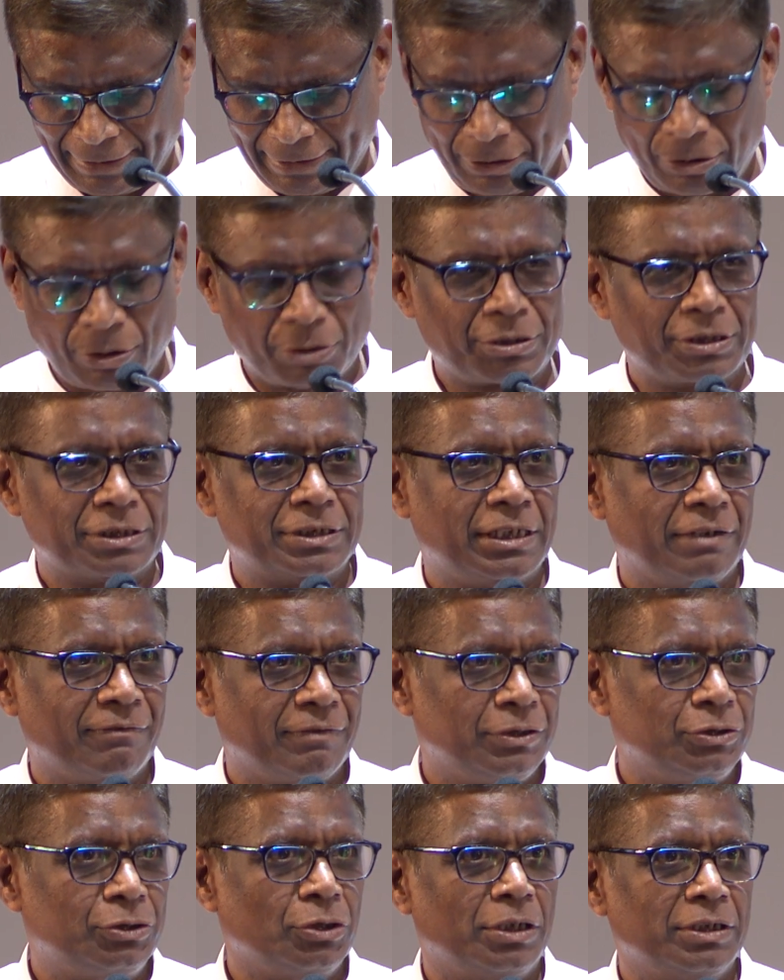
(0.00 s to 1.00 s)
Dr.
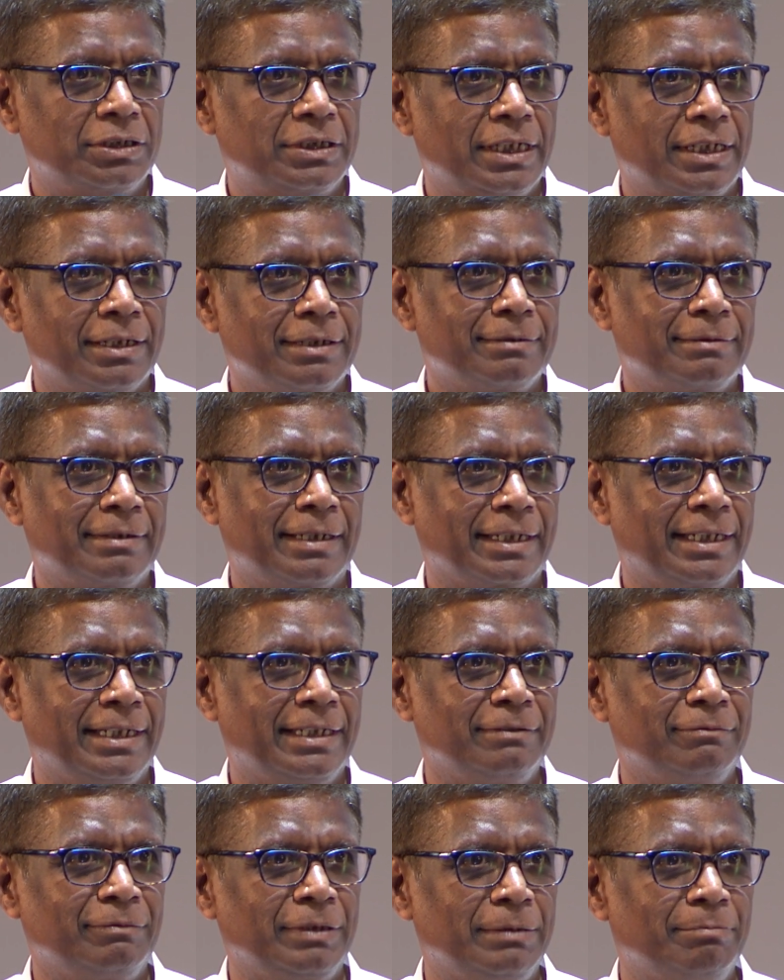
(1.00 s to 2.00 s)
Stephen George there.
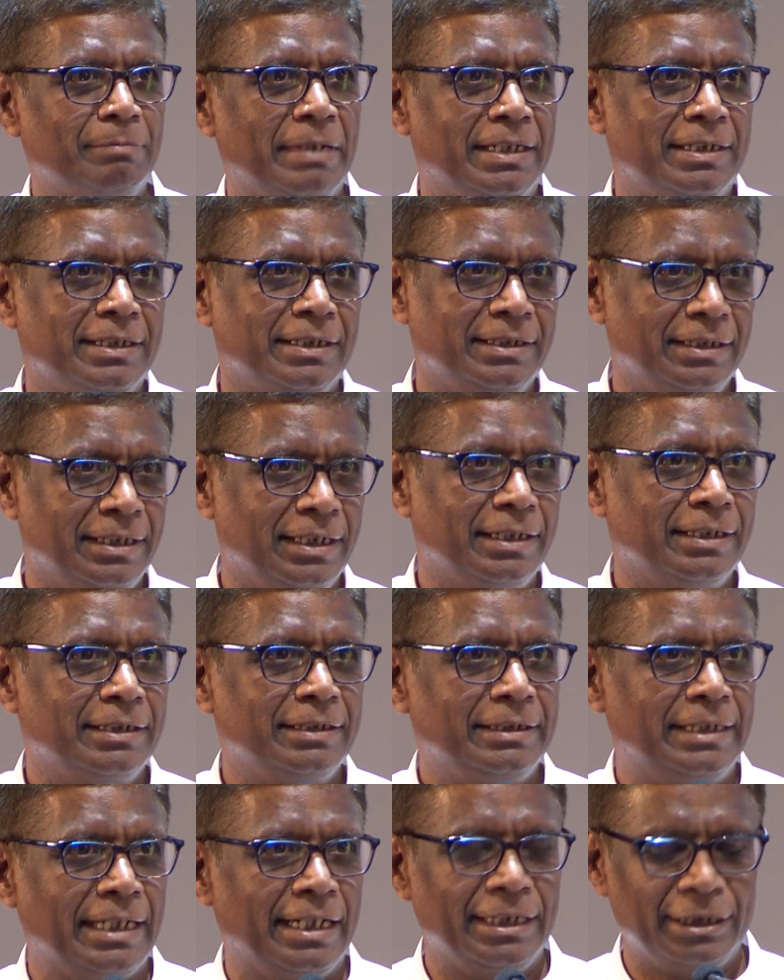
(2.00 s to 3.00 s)
Again, we met in
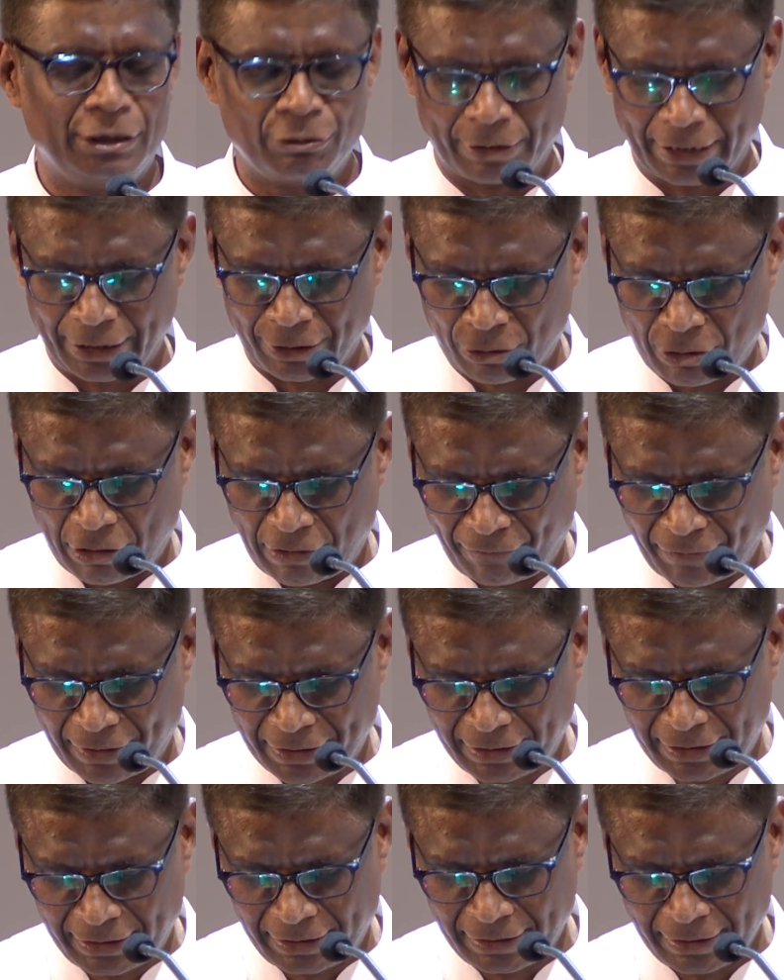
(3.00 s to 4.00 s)
Delhi during the
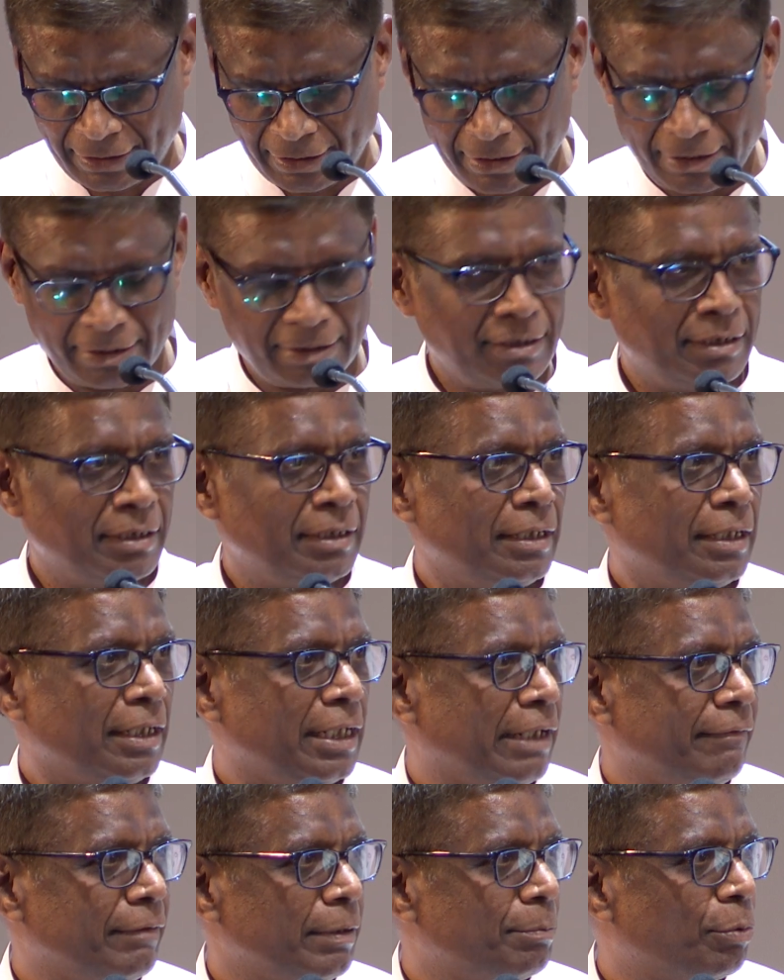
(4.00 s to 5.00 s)
conference.
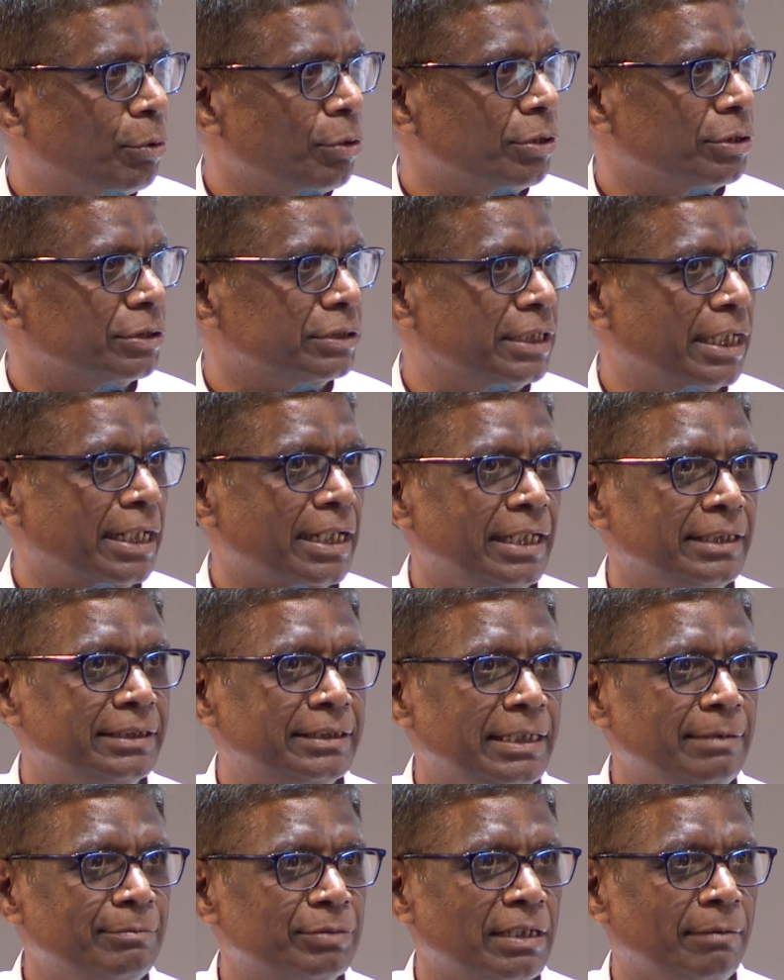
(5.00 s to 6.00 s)
Levi Polo's there. I see
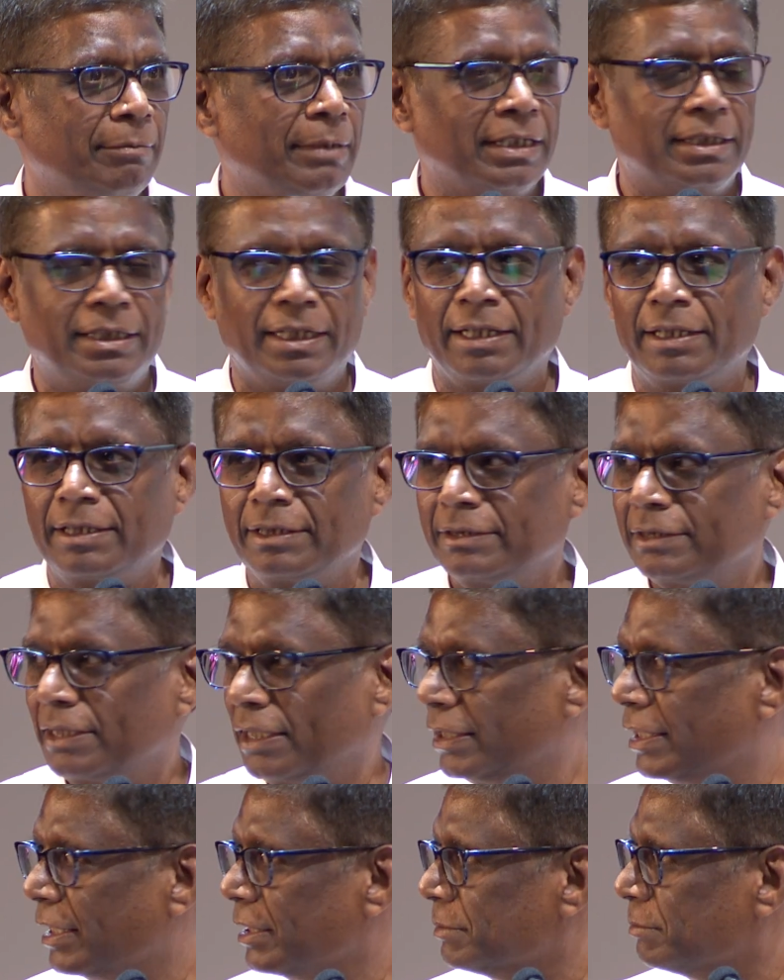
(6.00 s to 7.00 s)
him somewhere there.
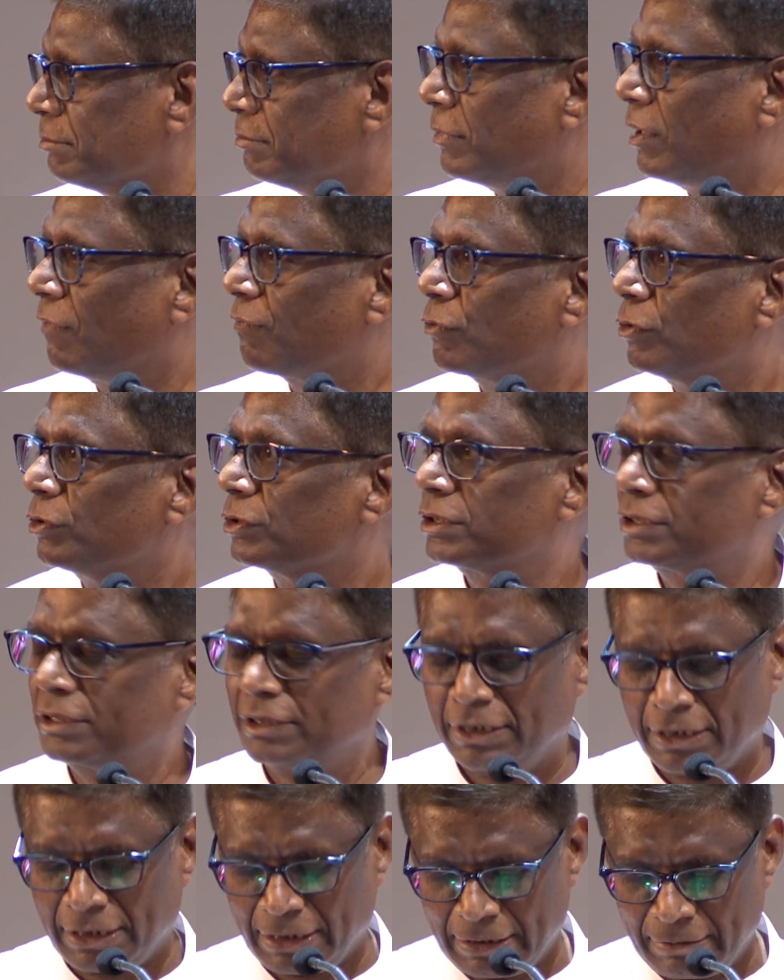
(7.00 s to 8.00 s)
And then, of course,
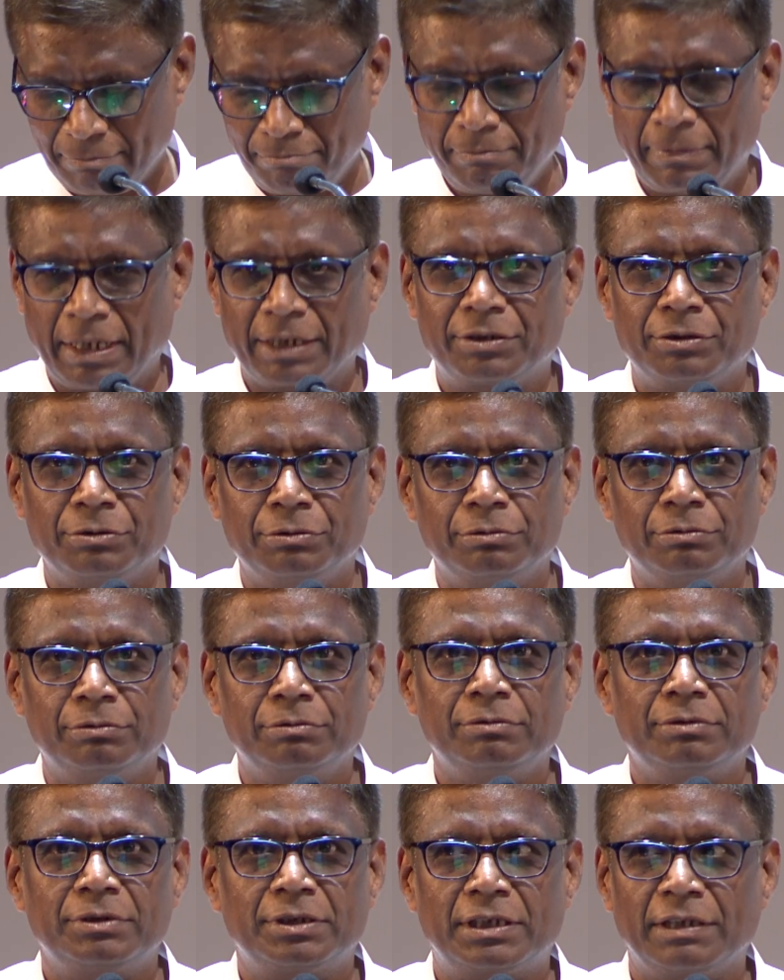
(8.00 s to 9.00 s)
Matthew
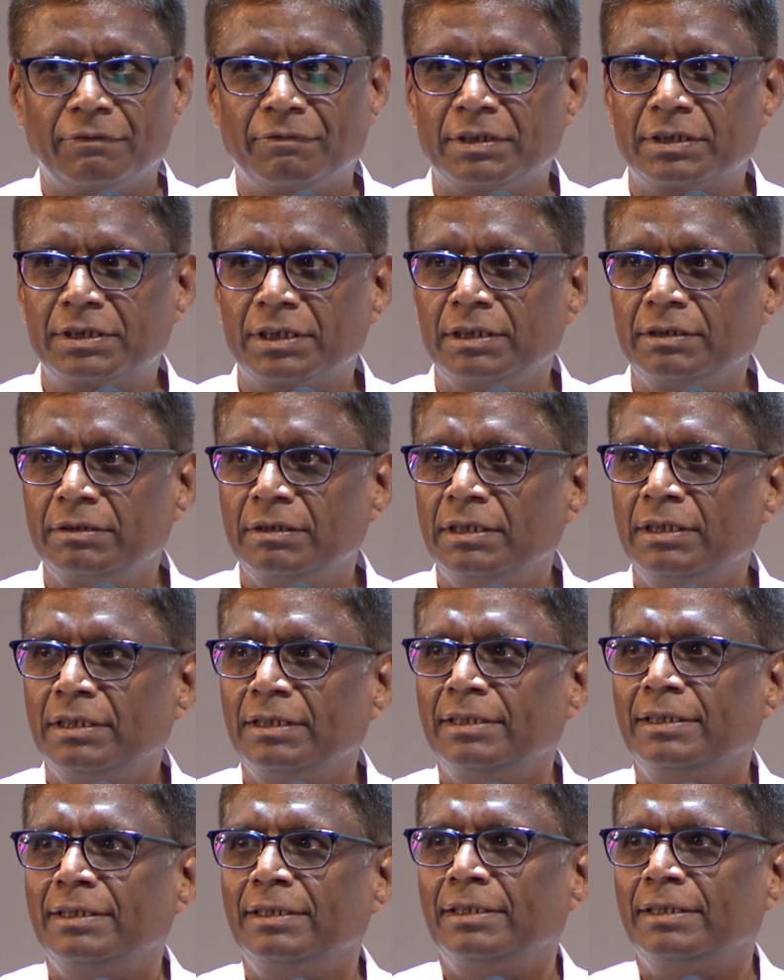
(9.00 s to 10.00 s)
Stevenson,
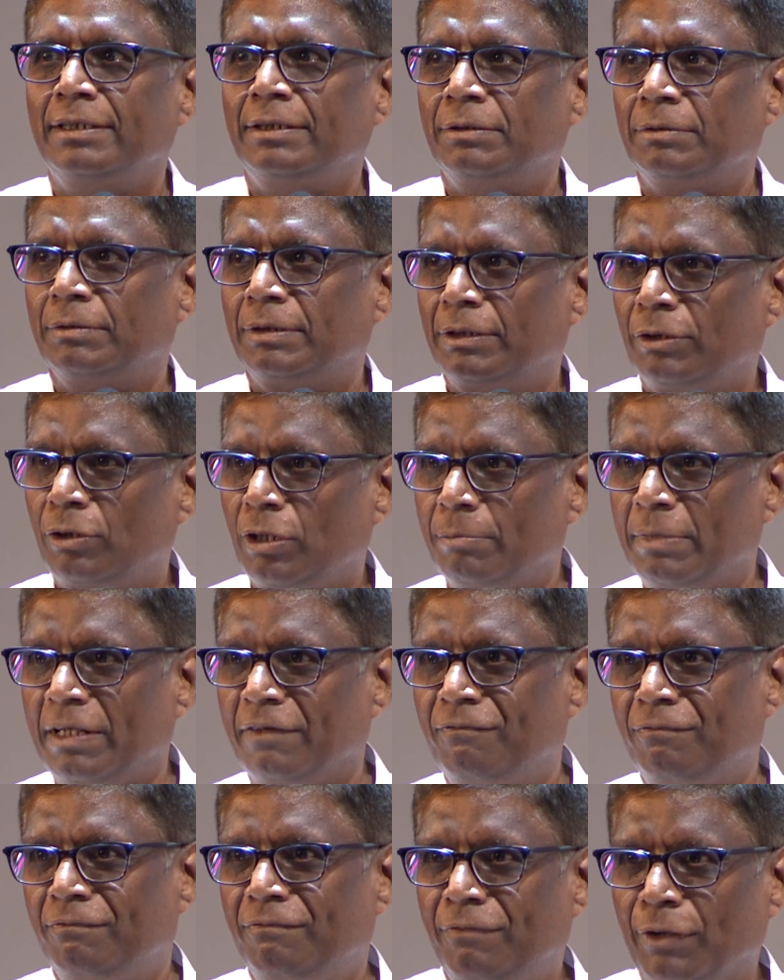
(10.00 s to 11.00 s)
all my
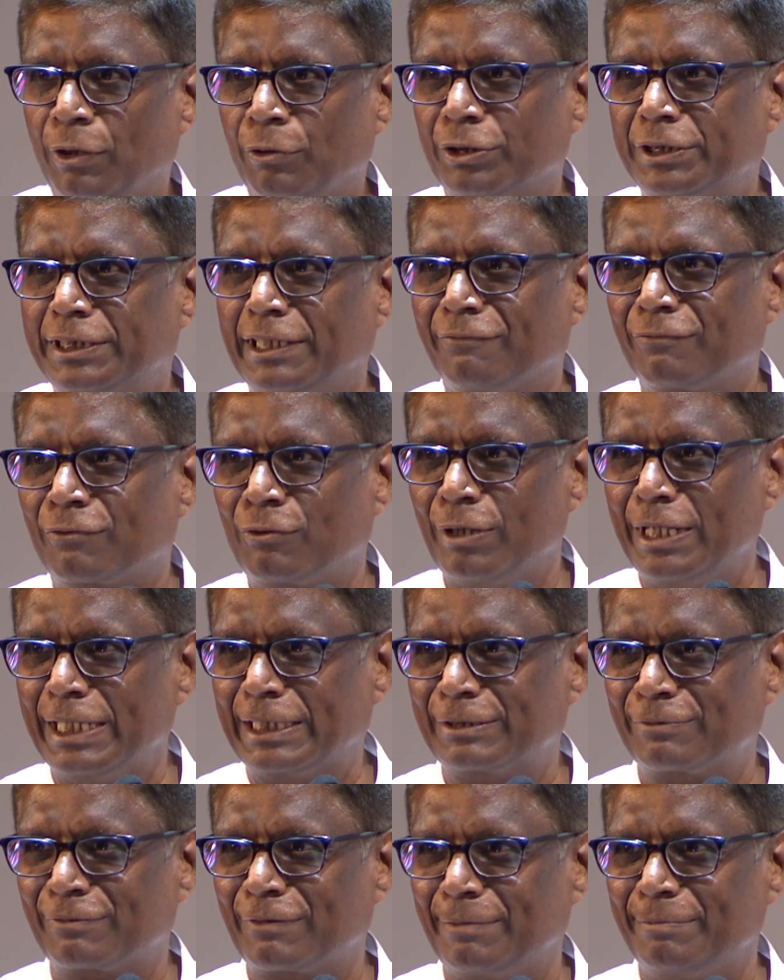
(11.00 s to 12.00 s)
fellow chef
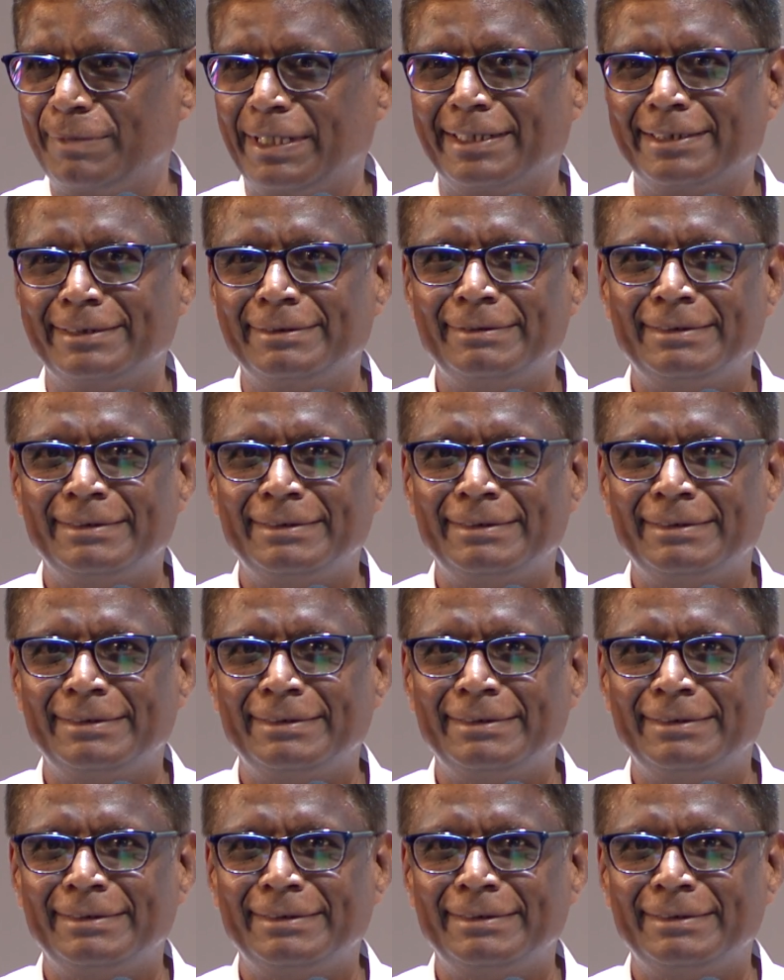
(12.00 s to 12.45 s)
colleagues from here